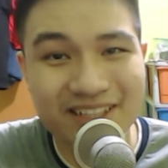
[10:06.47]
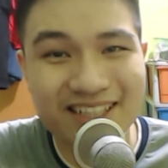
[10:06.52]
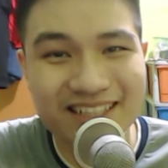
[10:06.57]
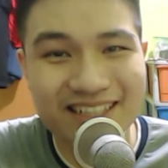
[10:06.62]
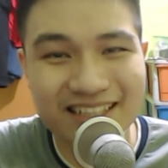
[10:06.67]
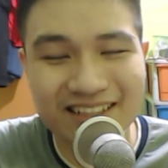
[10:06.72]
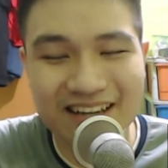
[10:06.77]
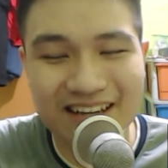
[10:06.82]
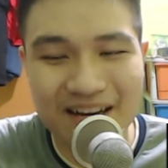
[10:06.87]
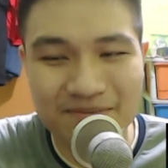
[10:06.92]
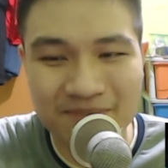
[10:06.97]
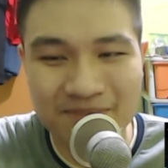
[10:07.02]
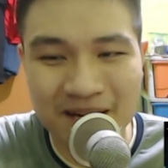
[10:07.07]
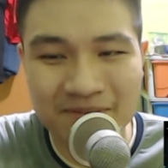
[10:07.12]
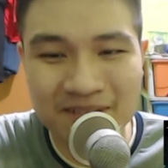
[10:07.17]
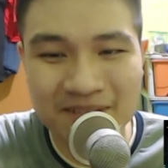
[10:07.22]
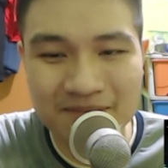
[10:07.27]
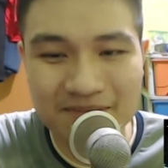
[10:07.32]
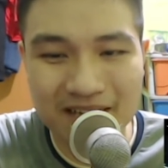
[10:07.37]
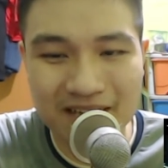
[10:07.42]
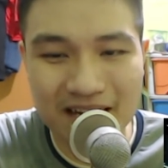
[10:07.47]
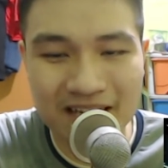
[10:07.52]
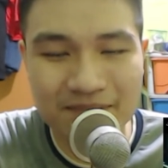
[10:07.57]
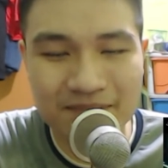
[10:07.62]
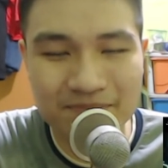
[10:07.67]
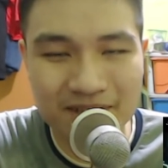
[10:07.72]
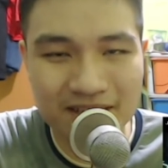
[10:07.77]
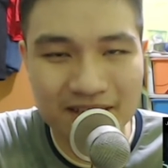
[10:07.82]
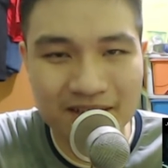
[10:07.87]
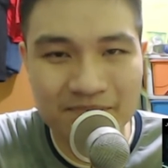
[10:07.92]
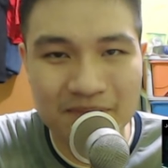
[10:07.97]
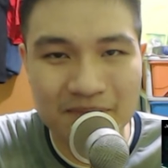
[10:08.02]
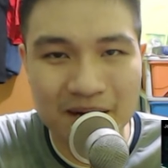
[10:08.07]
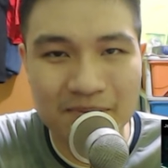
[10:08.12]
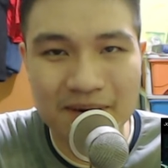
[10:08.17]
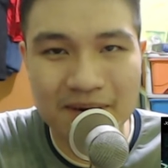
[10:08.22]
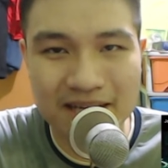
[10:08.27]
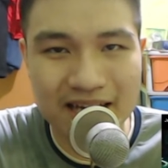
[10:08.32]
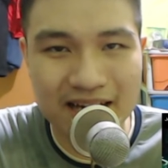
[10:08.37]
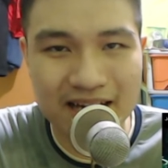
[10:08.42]
you know, I'm, I'm keep I keep thinking
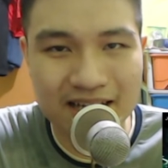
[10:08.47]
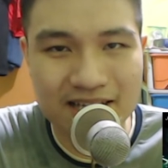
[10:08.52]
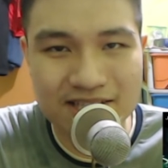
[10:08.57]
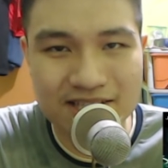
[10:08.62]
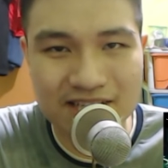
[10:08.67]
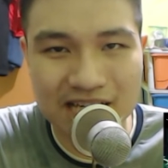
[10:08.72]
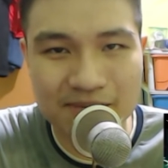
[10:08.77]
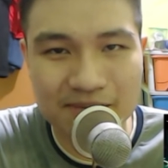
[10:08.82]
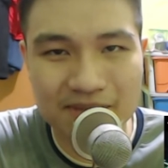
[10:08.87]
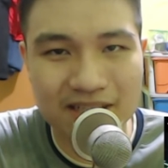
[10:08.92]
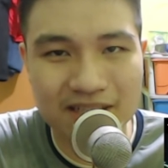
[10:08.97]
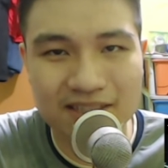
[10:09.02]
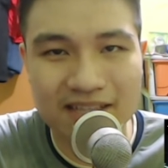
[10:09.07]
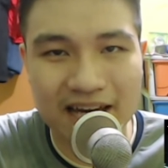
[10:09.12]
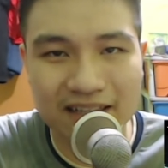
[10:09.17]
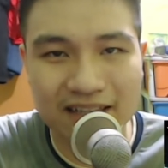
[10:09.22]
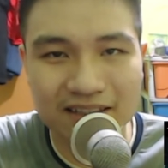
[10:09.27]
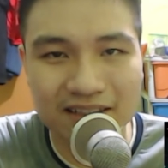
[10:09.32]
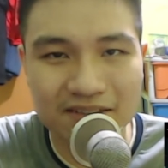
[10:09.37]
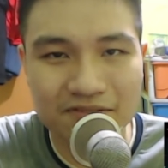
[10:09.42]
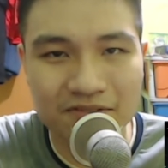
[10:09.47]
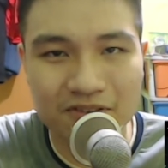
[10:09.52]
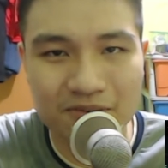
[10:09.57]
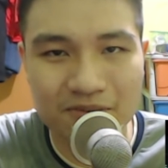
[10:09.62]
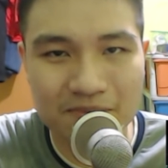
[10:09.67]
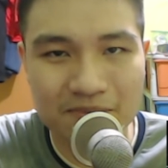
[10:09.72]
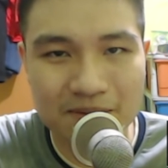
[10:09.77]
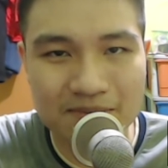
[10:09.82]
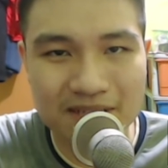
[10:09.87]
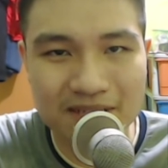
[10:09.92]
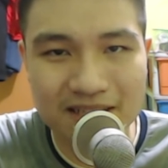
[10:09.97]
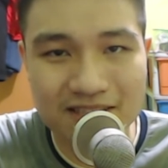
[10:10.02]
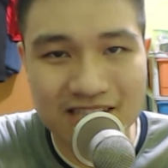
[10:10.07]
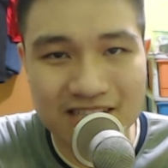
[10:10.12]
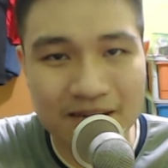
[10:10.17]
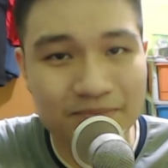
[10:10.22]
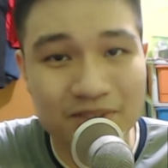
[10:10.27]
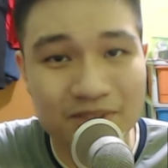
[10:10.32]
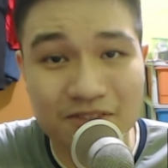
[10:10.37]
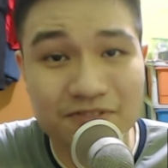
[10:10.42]
Baba Yaga is gonna be the title for maybe
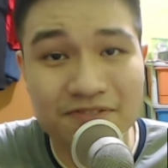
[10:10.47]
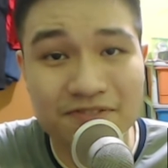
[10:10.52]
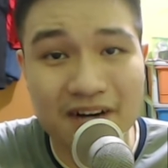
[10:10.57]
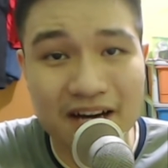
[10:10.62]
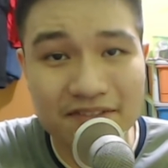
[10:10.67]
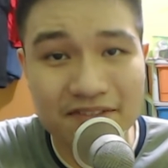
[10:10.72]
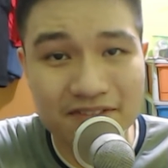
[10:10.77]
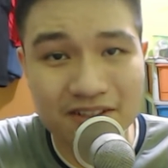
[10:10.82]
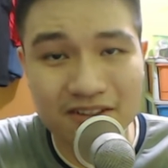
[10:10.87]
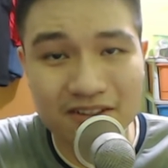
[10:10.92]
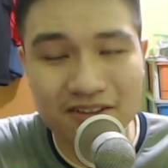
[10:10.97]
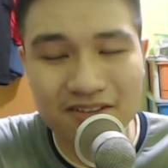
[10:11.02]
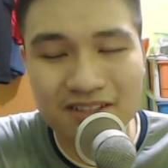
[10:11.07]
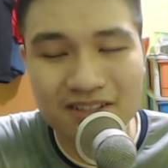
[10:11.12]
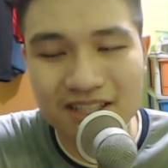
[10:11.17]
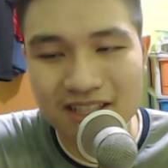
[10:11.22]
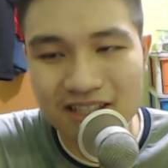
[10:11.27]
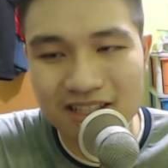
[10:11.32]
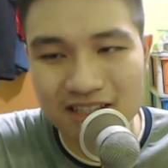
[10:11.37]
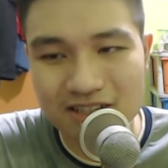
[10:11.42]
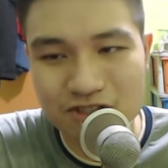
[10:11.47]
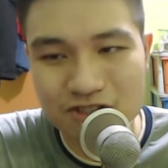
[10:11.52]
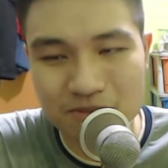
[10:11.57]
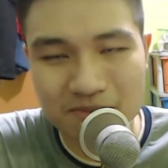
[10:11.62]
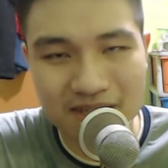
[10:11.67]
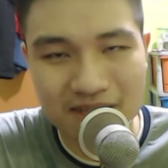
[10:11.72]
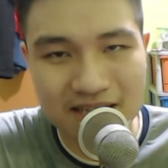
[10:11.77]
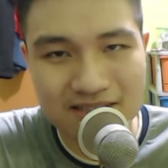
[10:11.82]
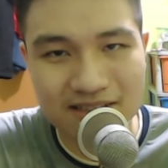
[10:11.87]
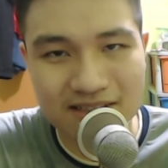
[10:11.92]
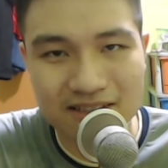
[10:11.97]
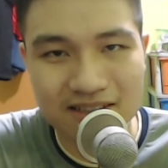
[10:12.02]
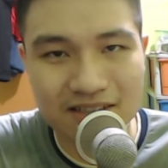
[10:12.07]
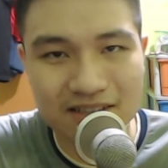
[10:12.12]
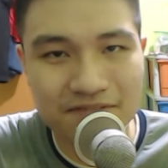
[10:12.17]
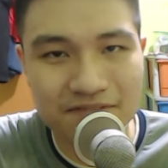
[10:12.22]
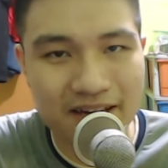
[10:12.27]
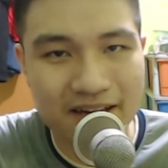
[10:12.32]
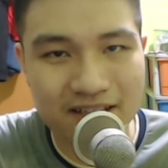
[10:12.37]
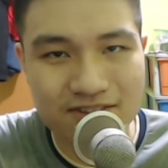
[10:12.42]
chapter five. You know, assuming that's the, the
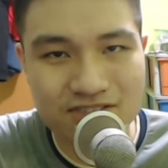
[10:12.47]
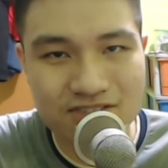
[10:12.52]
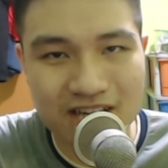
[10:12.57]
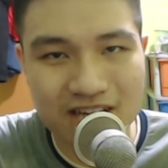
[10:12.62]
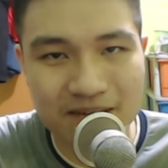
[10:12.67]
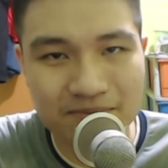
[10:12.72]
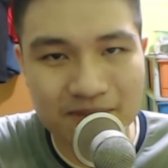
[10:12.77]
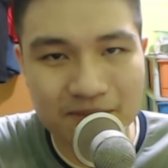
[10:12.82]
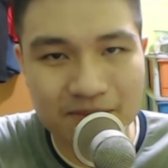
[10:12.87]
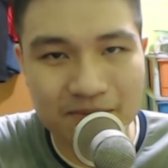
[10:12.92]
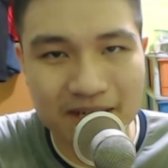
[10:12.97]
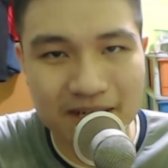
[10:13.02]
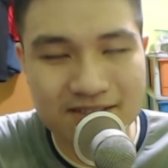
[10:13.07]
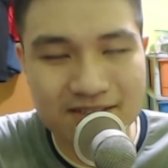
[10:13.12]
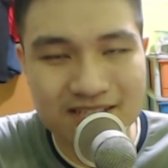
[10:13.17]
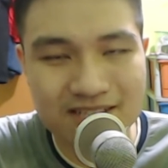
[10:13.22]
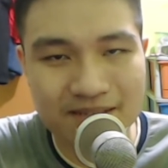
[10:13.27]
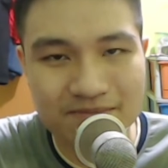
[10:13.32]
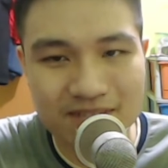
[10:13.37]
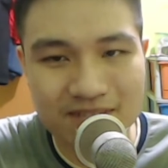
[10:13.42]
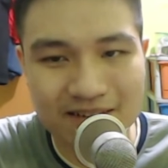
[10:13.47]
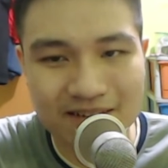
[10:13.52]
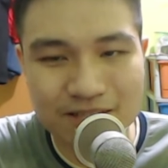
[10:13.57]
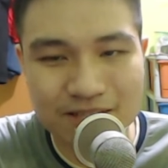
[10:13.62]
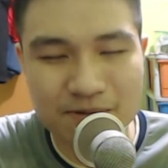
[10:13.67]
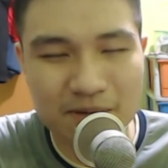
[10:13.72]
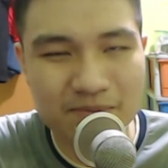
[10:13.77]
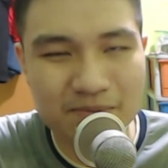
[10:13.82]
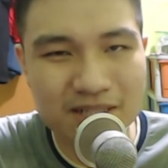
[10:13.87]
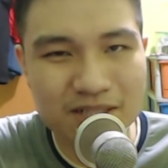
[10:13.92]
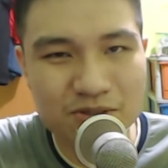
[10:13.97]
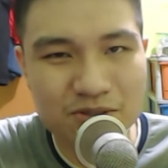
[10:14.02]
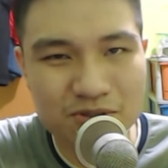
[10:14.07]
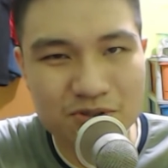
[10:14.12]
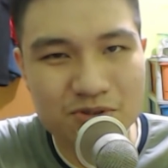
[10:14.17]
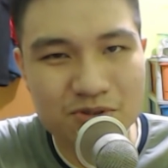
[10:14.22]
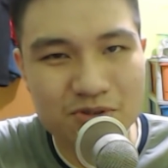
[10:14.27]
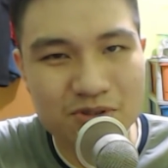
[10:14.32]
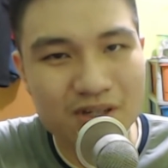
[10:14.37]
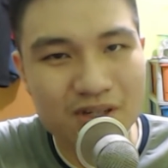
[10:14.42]
final chapter, but at the same time, it's probably
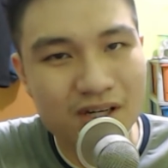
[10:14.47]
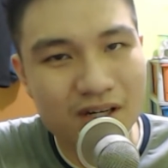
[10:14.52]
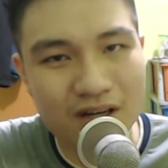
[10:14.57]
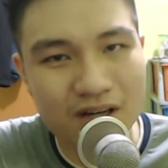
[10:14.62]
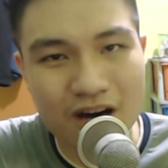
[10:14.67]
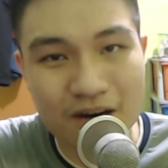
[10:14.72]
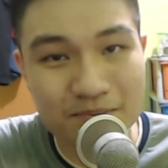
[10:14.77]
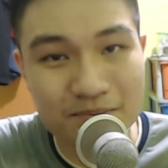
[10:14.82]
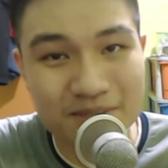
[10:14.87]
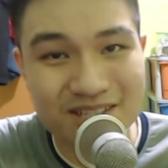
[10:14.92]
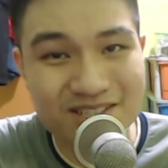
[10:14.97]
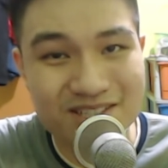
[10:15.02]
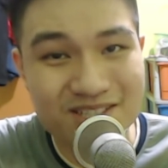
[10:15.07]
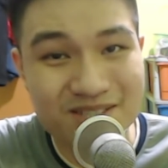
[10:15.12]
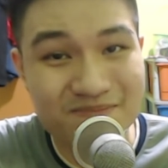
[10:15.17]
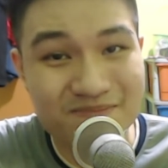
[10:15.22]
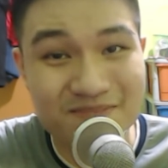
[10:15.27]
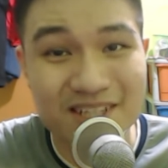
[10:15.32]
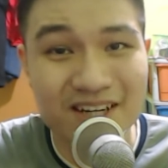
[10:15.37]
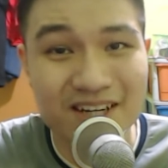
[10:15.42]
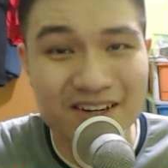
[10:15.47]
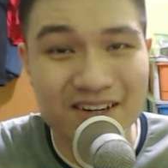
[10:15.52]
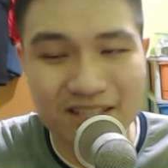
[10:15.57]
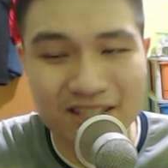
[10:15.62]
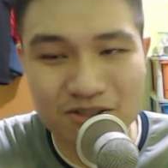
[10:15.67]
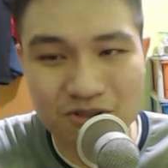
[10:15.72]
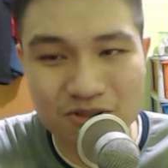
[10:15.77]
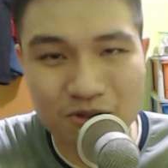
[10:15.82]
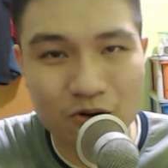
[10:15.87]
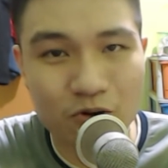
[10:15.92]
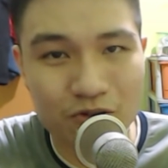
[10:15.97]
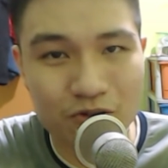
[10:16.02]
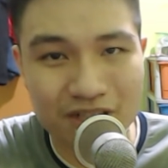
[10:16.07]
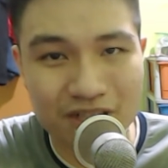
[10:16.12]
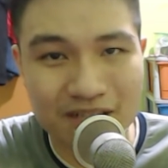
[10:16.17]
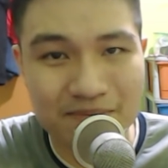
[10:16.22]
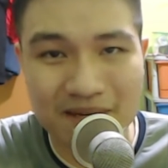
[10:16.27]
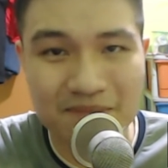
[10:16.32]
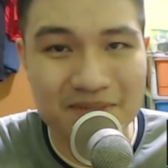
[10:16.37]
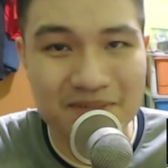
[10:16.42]
too obvious, you know, and too
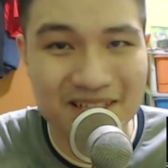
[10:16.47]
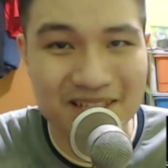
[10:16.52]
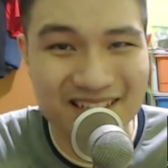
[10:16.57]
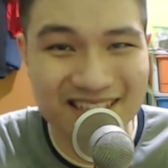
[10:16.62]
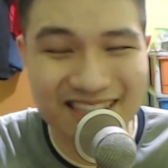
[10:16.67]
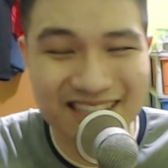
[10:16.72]
corny maybe.